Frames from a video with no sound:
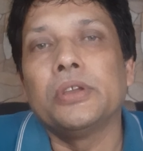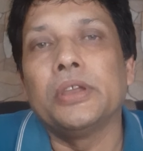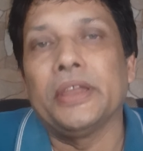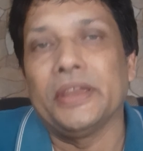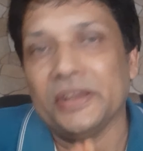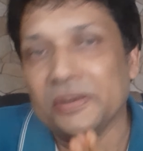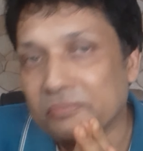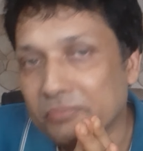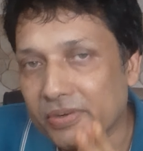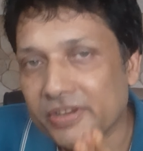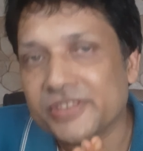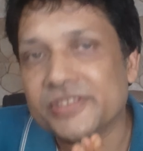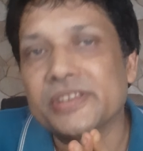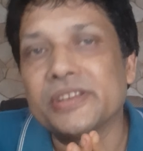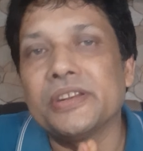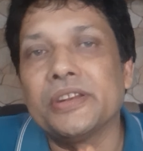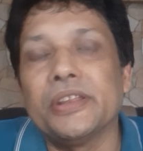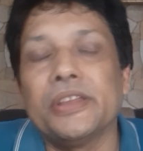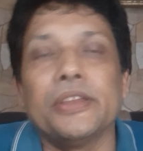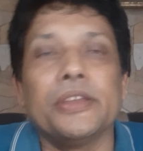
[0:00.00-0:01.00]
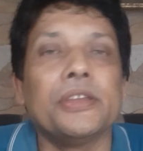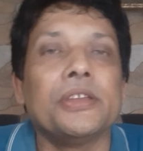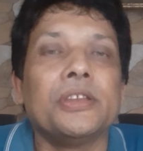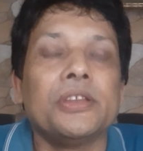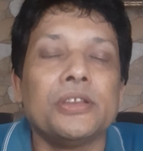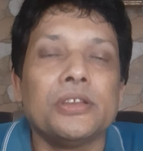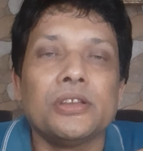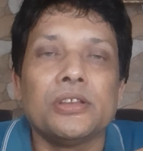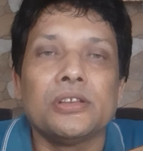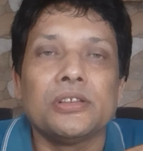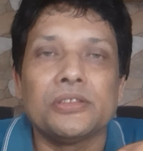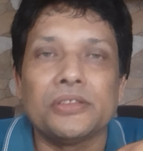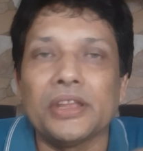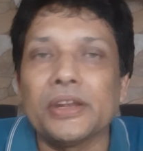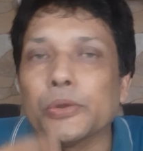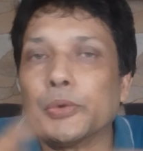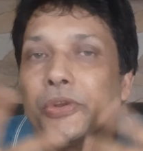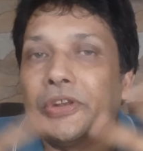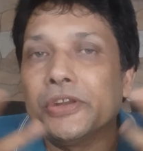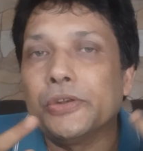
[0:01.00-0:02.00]
in present day,
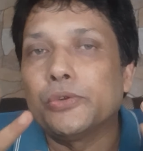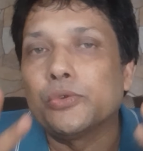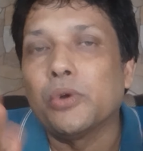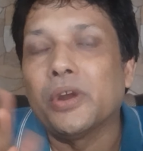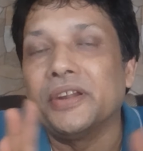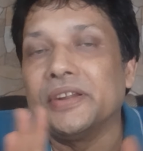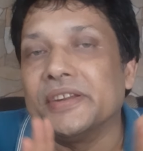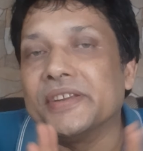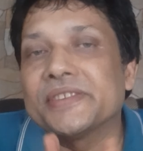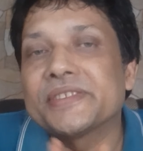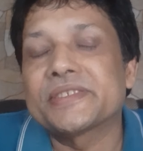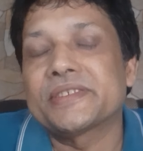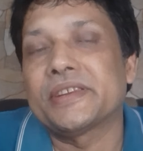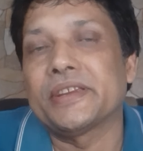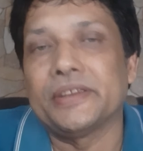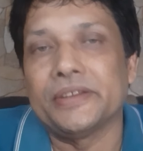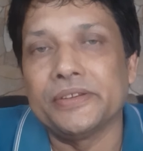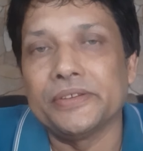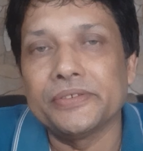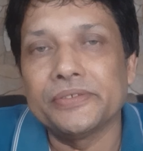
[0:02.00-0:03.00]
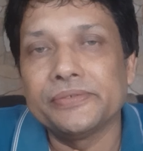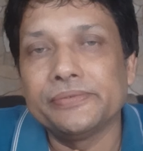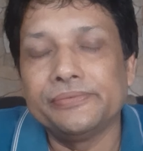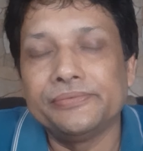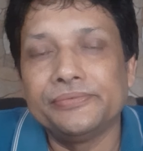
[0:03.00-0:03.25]
that we need to understand.